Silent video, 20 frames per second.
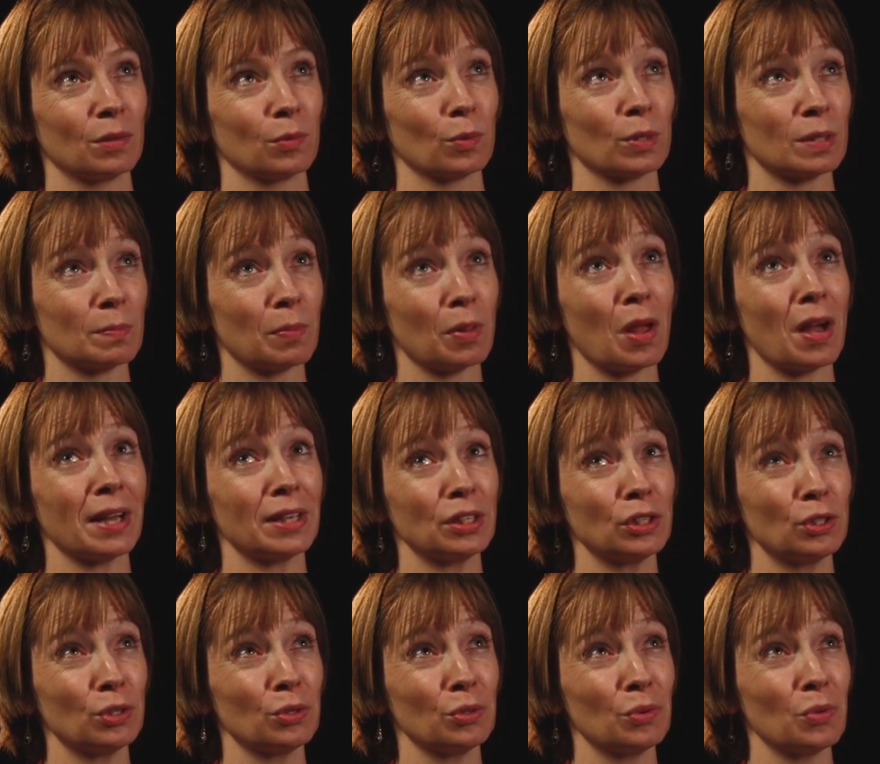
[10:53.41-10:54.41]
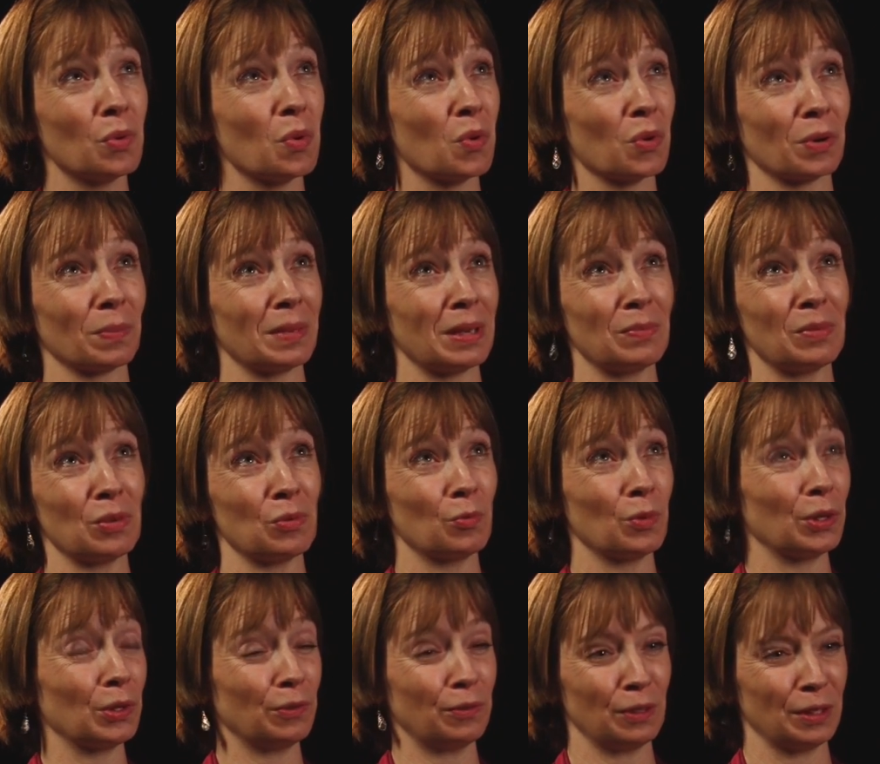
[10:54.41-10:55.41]
was blind to or maybe
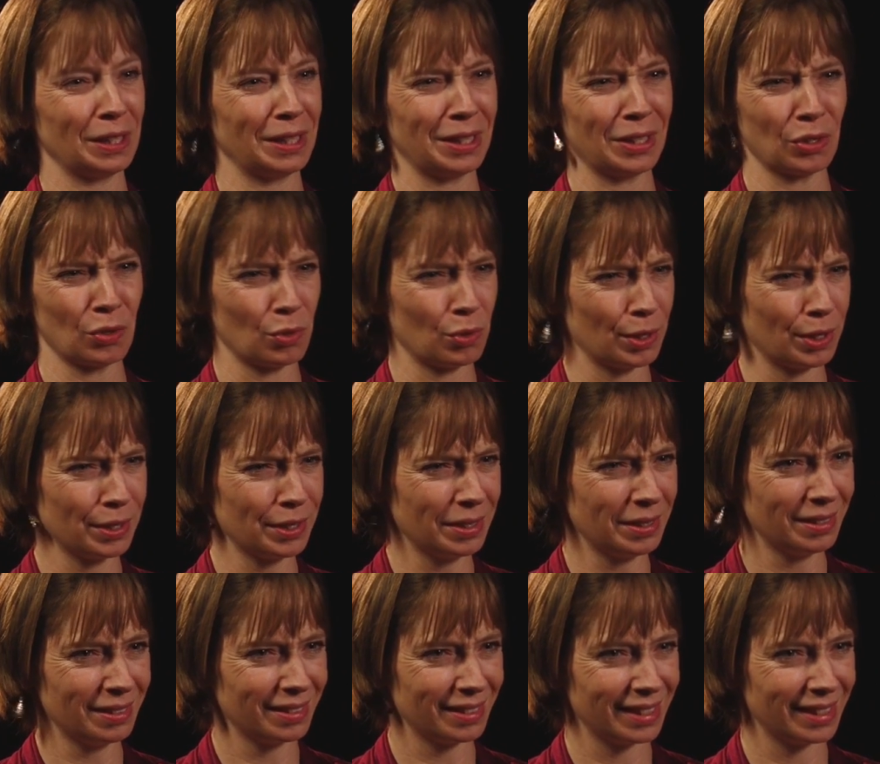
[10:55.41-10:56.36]
willfully ignored